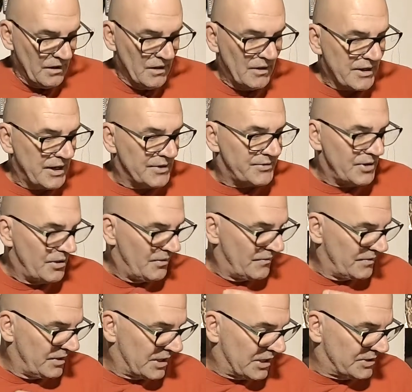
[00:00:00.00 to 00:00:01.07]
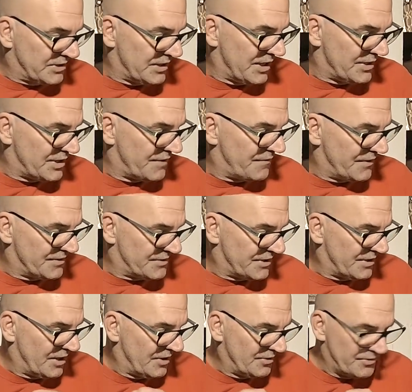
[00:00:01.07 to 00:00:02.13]
Okay, so you can see the difference
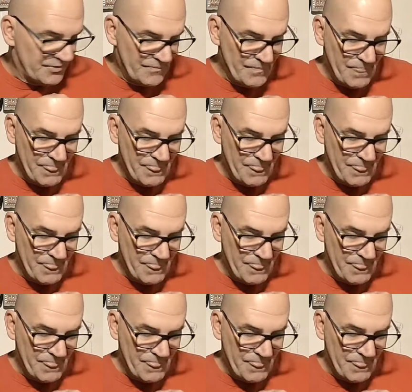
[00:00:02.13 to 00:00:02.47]
in those,